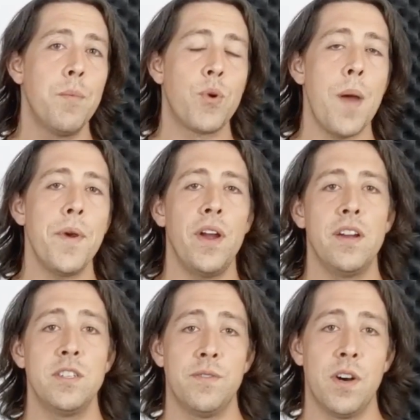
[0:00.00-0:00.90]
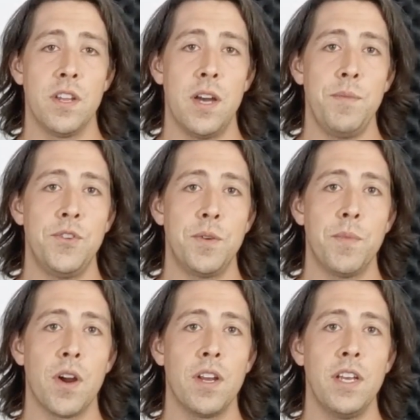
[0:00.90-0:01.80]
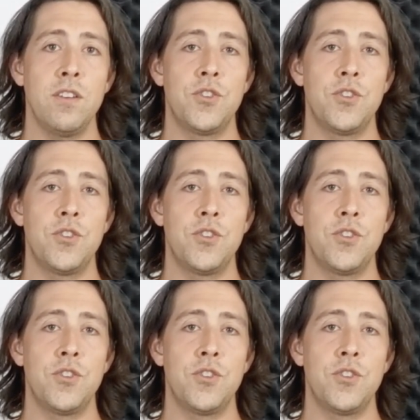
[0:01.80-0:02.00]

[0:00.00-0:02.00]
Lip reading: primary areas of online music marketing: